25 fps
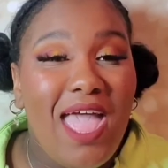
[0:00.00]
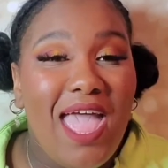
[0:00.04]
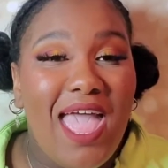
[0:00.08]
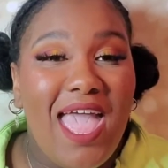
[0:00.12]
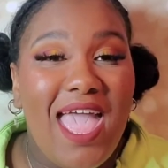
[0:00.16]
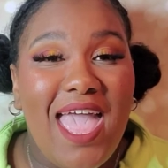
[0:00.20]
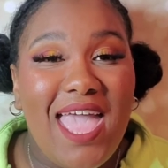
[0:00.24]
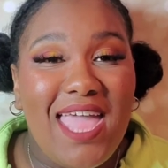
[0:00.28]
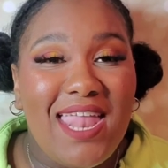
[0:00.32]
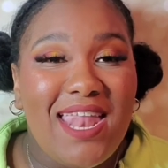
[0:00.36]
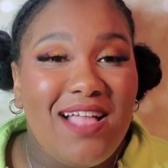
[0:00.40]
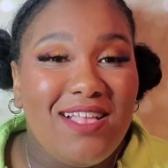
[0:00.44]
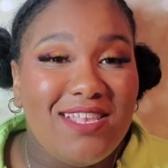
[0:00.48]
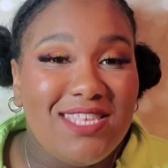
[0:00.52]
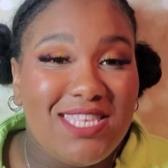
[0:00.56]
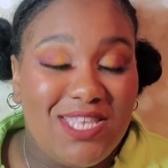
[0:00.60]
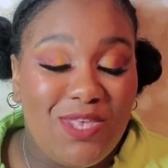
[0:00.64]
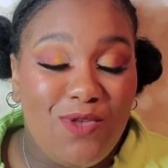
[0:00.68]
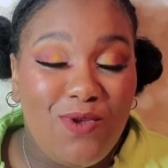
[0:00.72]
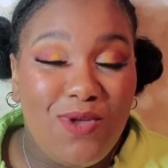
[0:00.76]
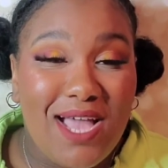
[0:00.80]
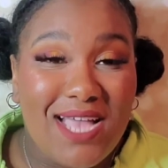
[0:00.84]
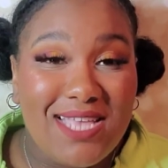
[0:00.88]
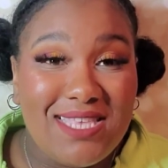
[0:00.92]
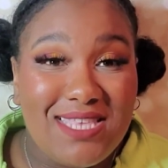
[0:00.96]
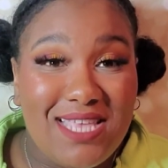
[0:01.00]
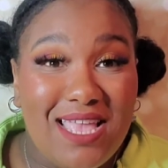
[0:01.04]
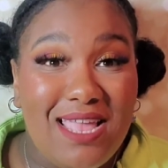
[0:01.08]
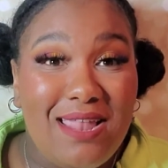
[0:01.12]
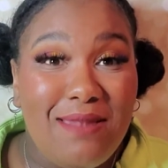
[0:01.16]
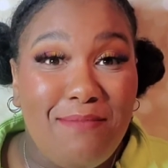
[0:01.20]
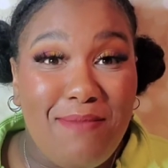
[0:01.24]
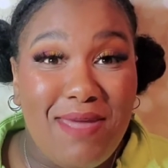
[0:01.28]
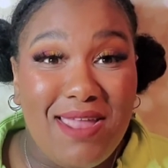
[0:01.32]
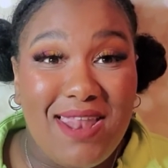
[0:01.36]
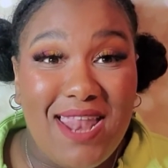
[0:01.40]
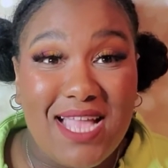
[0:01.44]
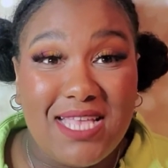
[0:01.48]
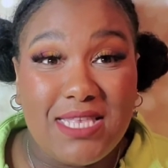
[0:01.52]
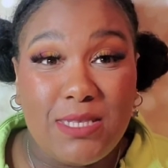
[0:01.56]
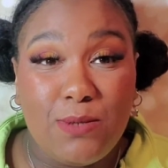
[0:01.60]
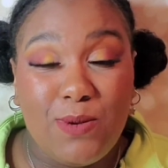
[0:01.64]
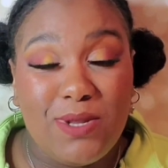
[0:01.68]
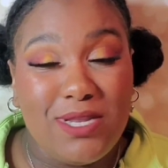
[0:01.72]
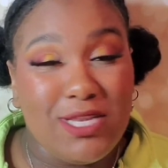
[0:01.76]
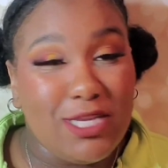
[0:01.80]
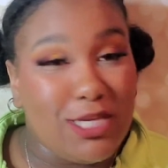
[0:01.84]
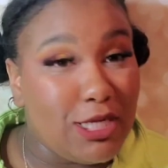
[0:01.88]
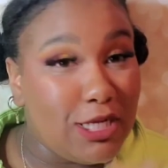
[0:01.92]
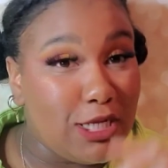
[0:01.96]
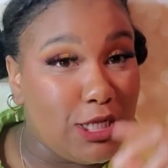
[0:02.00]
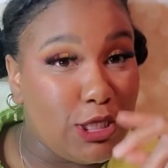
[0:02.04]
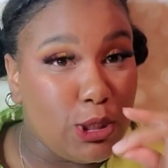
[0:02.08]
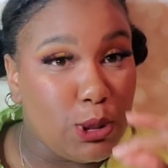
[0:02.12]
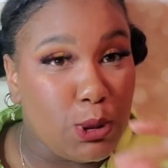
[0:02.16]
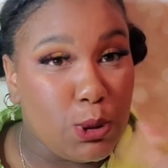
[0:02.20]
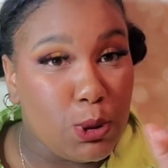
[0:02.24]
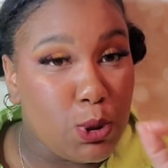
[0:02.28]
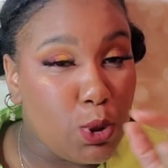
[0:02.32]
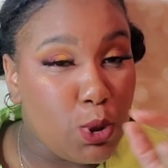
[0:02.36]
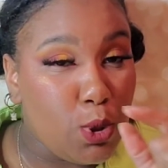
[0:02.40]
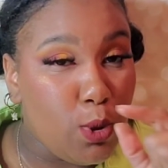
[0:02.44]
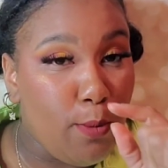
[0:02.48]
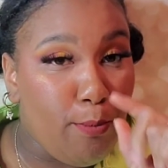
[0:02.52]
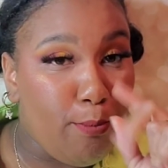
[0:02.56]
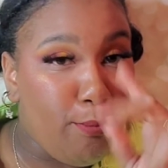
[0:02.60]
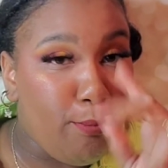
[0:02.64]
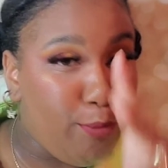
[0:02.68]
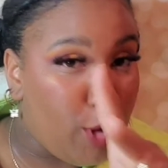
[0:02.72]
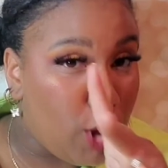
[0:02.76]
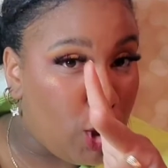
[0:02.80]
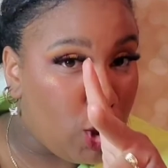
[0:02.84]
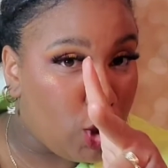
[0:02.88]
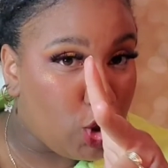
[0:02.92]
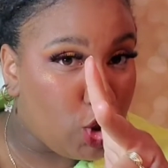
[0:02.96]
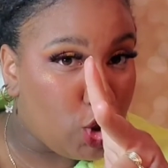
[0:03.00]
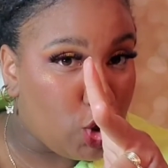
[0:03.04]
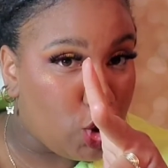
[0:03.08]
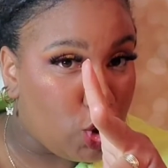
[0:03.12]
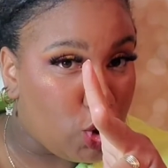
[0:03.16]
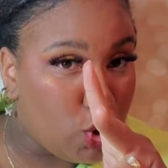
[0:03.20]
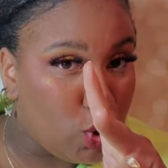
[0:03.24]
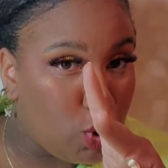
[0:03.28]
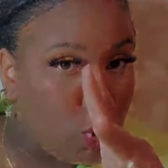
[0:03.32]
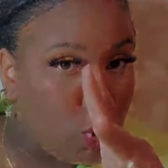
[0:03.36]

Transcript: and I'll see you guys in my next one. Peace.